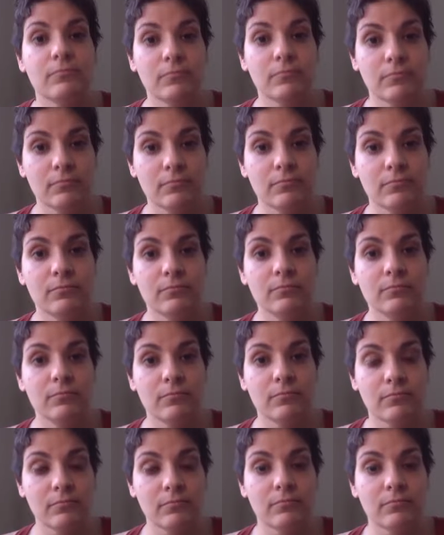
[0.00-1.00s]

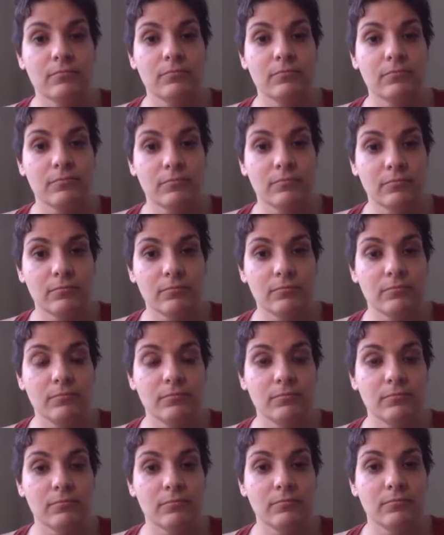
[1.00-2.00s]

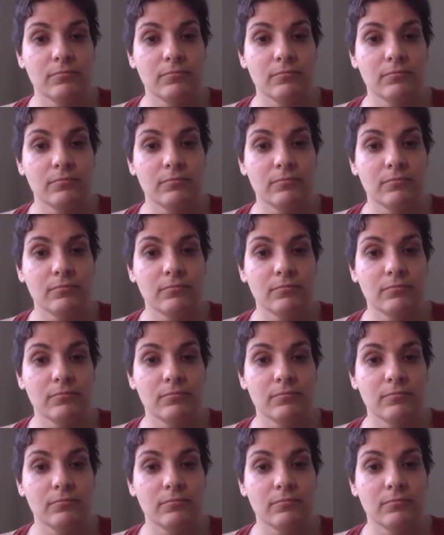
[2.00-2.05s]
The person shown says nothing.